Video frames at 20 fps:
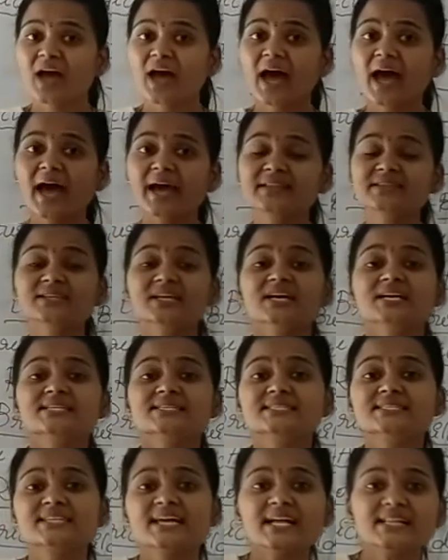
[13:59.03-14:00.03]

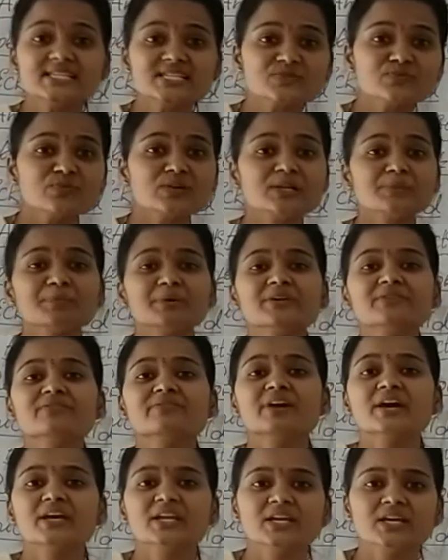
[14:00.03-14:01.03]
And cells will be
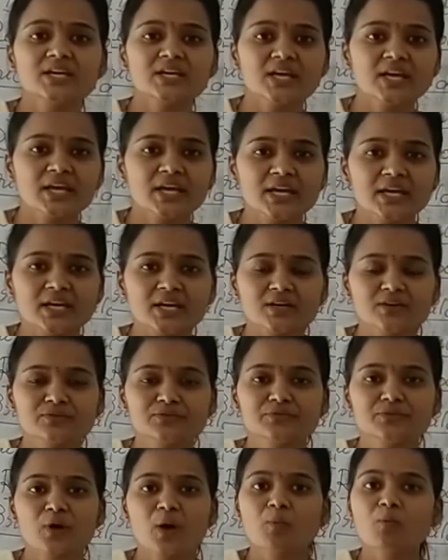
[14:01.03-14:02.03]
varying
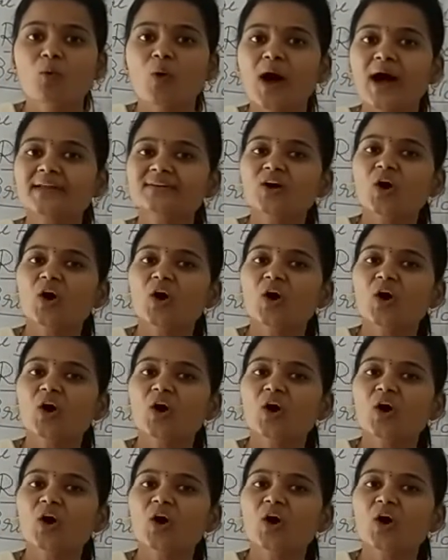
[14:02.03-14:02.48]
from one